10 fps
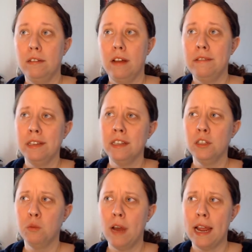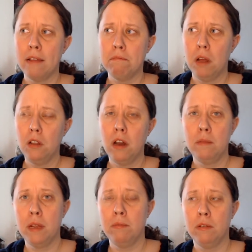I think that's why a lot of
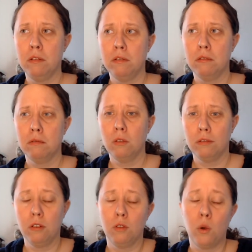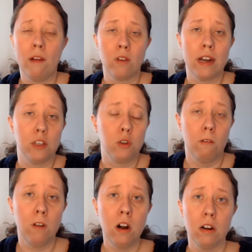people, well, those who have read it so
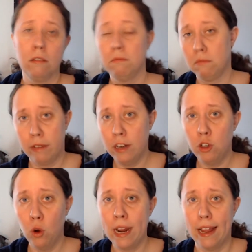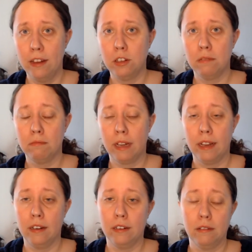far, enjoy it
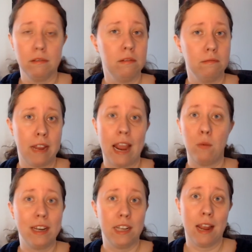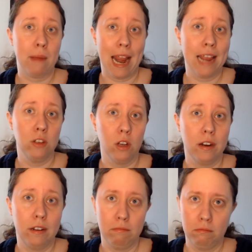and can't wait to get my hands on it.